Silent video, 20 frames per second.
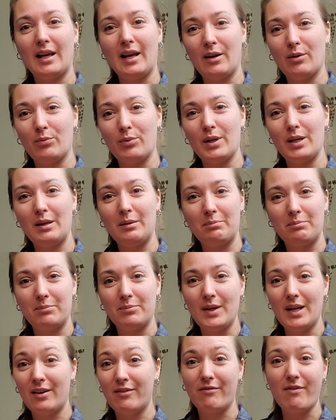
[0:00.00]
and we
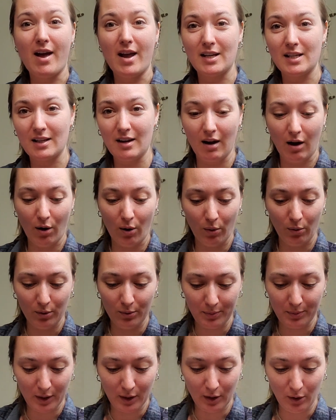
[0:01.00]
invent our own
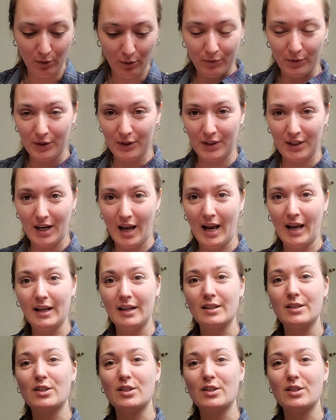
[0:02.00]
pillow for the night.